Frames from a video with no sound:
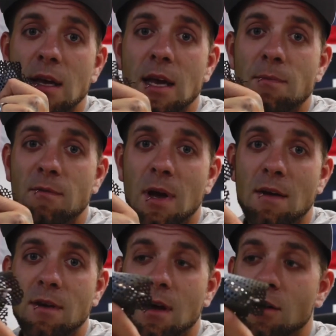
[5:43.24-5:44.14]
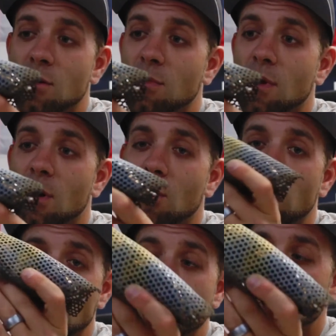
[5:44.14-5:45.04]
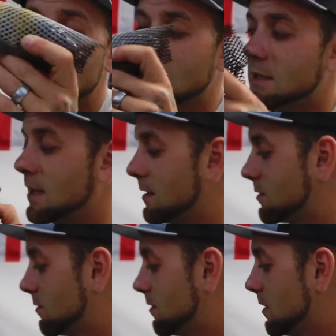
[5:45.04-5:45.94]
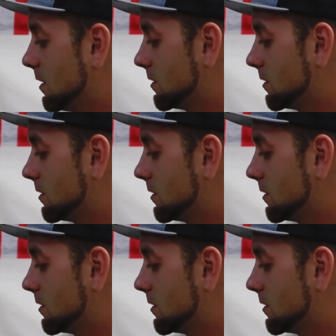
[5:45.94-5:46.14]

keep from having underblow using a stencil.